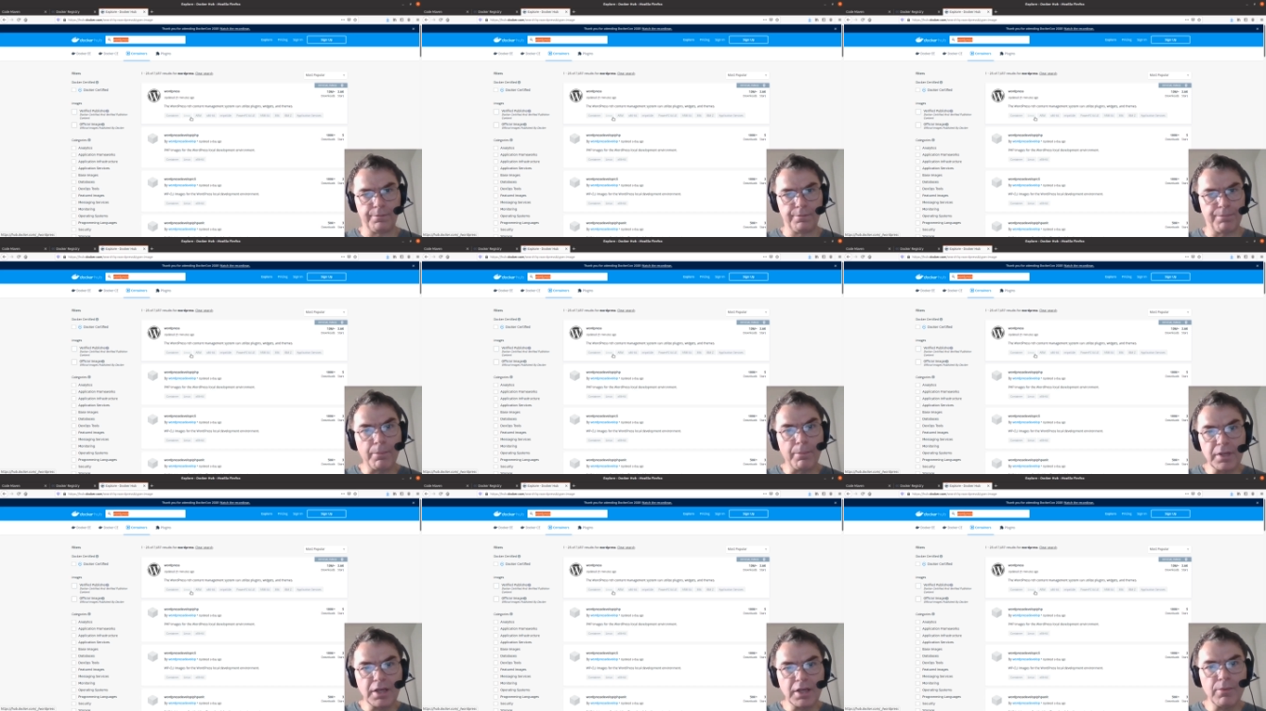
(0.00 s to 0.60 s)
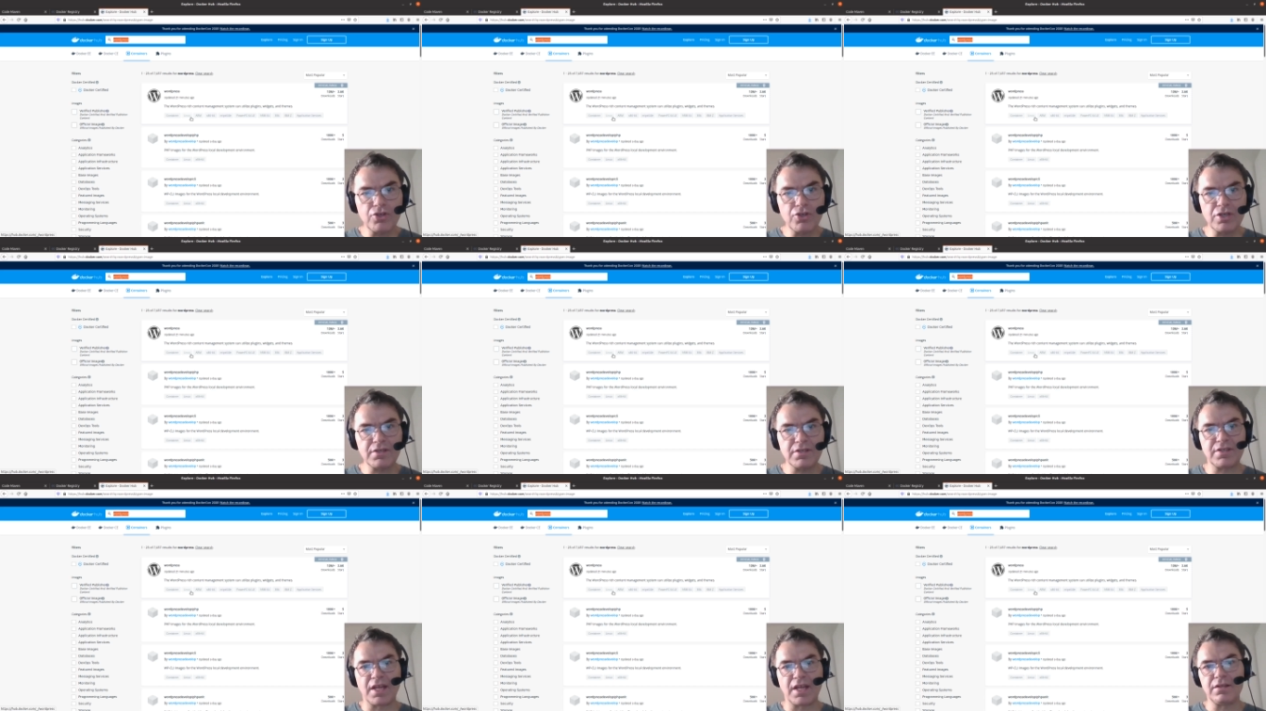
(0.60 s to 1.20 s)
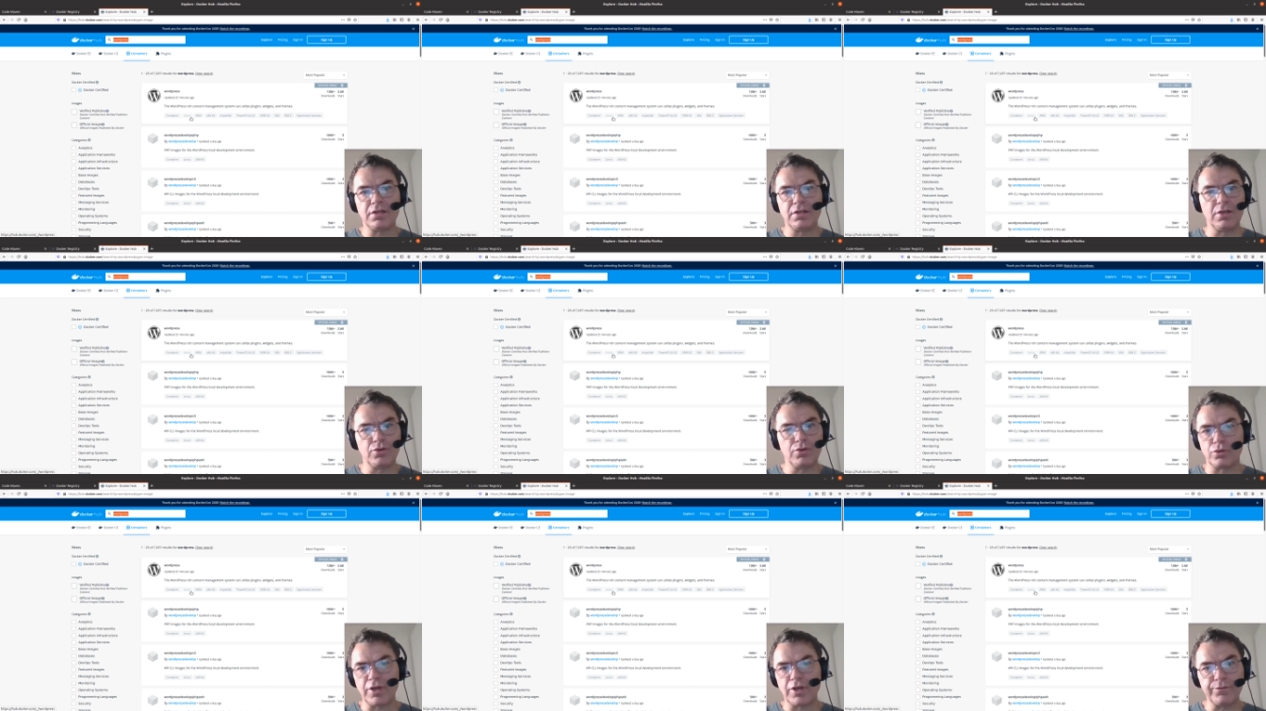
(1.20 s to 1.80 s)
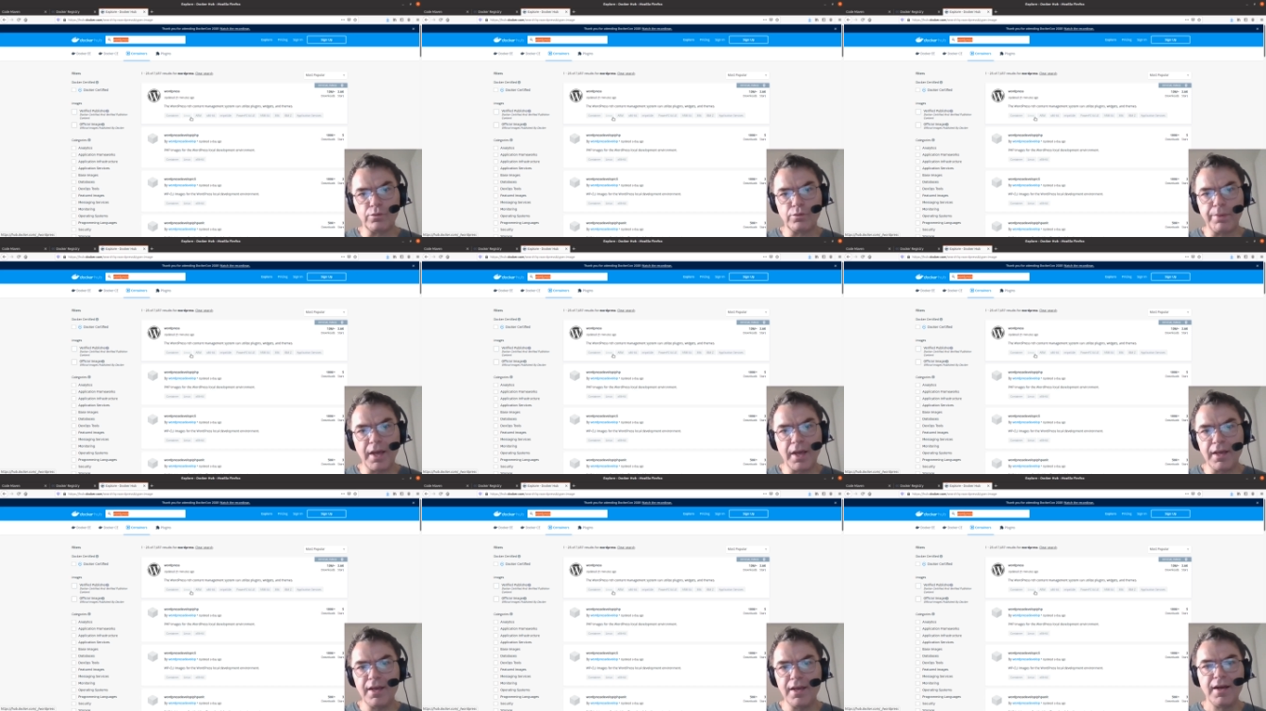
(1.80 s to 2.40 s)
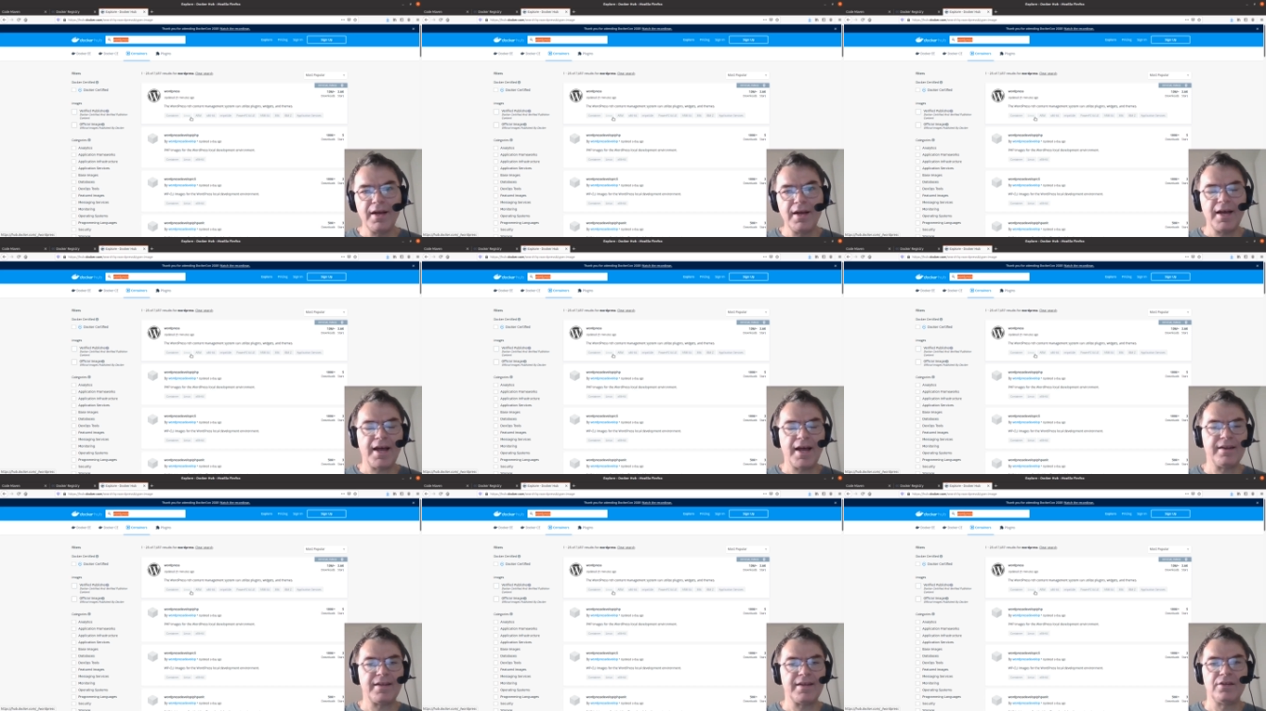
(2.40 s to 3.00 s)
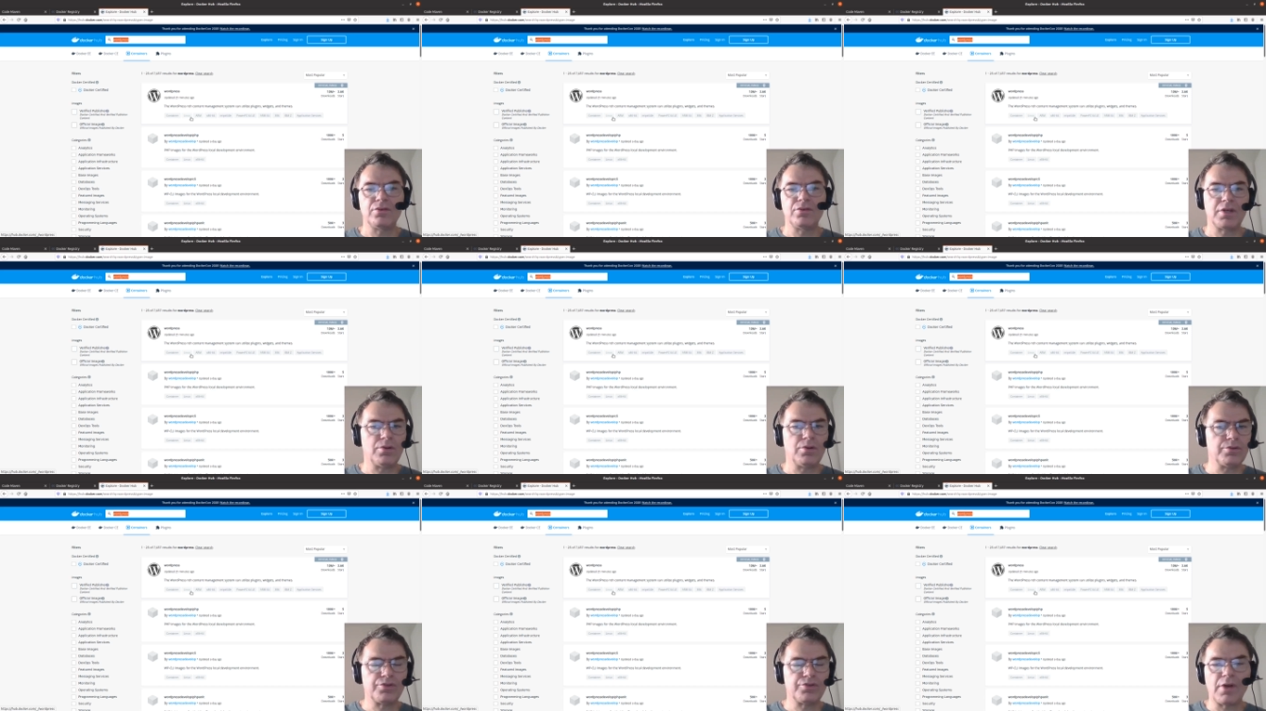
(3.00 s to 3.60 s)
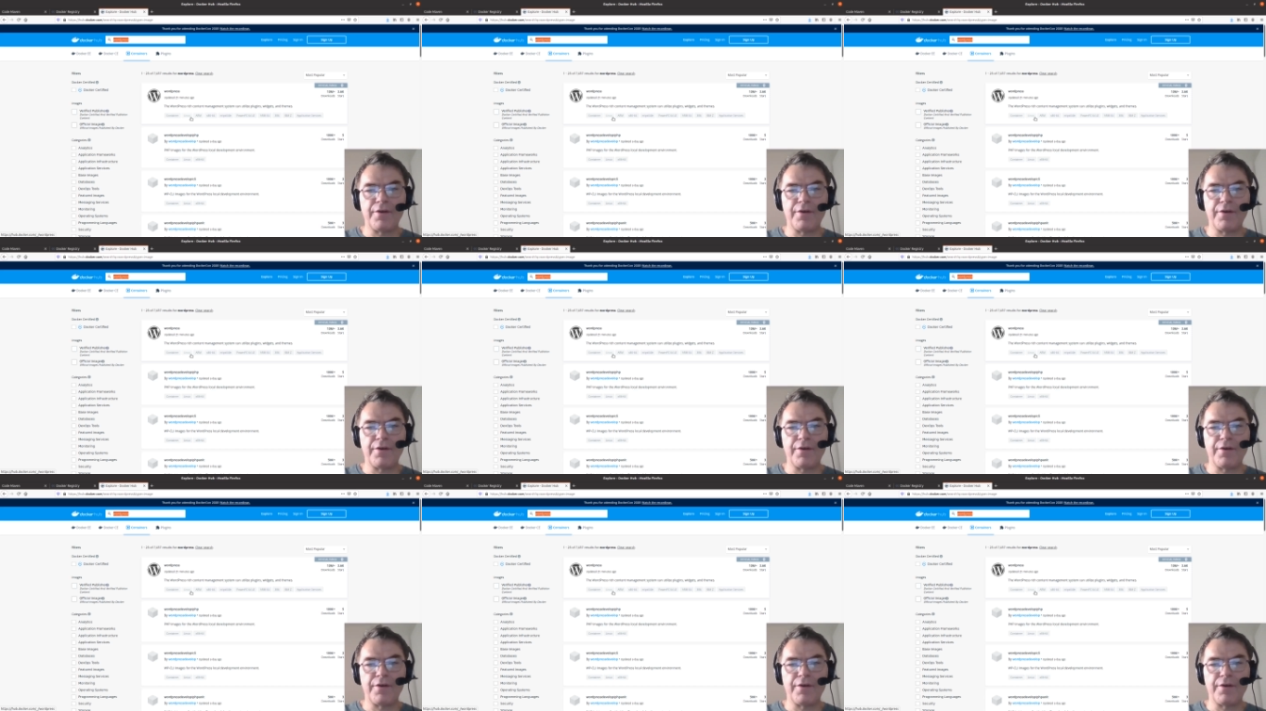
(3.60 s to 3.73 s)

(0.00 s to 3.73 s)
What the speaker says: public images, then you don't have to pay. And then you can also have, I